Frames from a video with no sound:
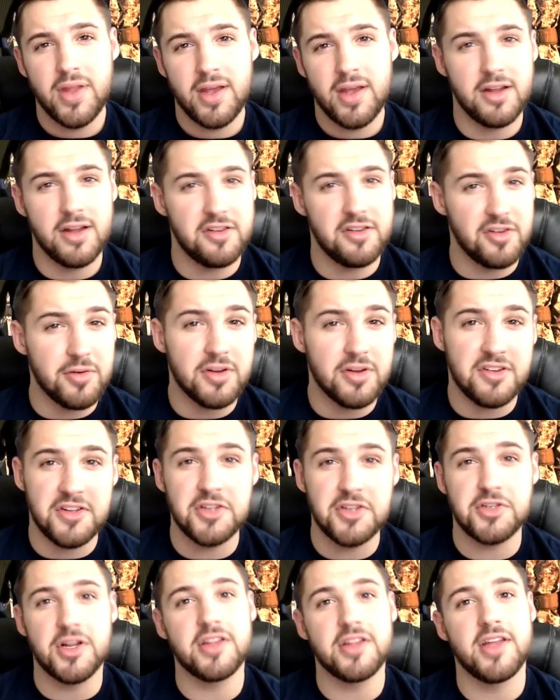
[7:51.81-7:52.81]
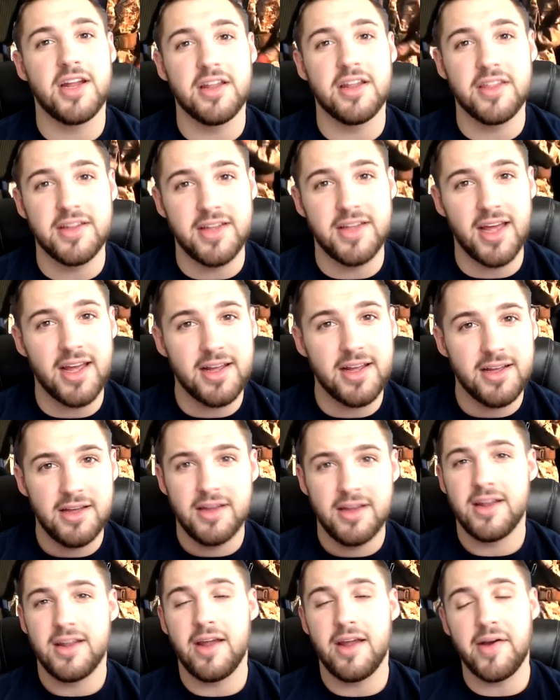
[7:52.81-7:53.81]
And it's your decision at the end of the day.
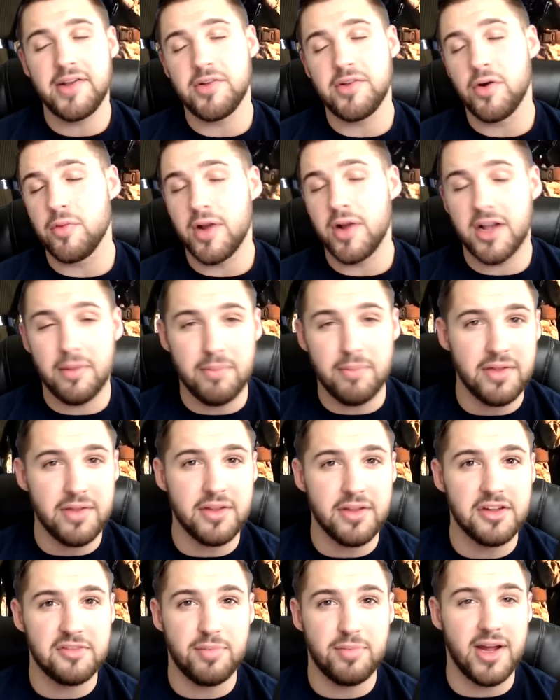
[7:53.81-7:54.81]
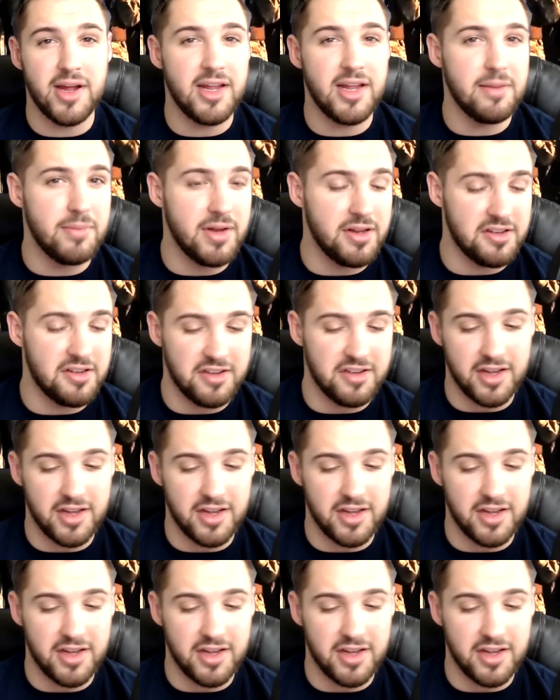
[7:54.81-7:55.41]
Now, I don't recommend this by any means.